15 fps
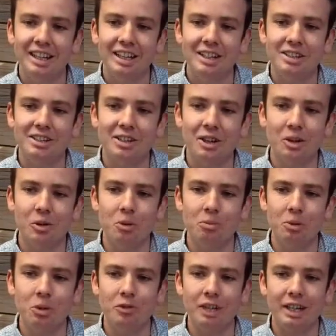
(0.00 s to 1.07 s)
So,
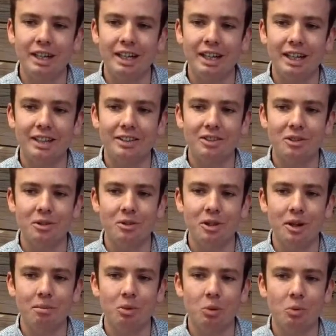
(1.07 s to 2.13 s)
moving on to
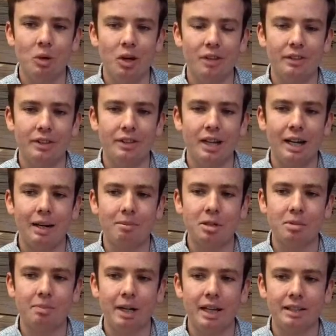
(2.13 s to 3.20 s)
number one, the top
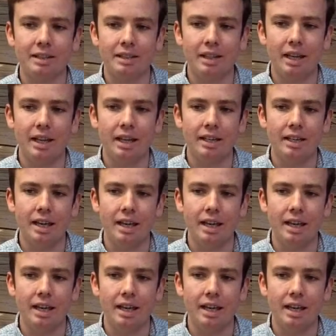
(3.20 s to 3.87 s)
spot today,